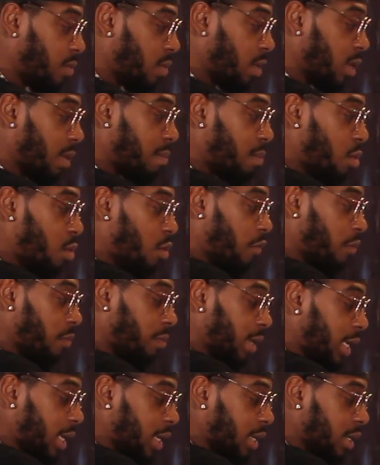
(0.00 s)
wanna move
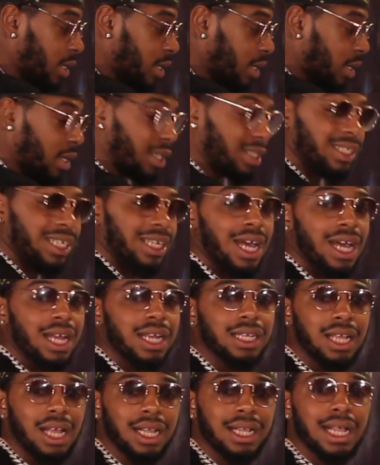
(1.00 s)
from here, because a lot
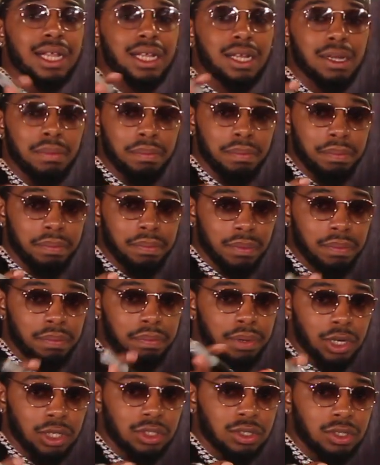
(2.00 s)
of y'all got good
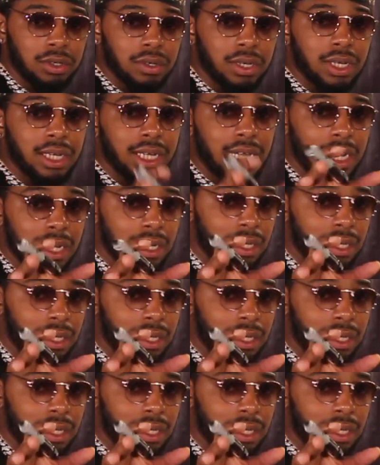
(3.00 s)
personal credit, got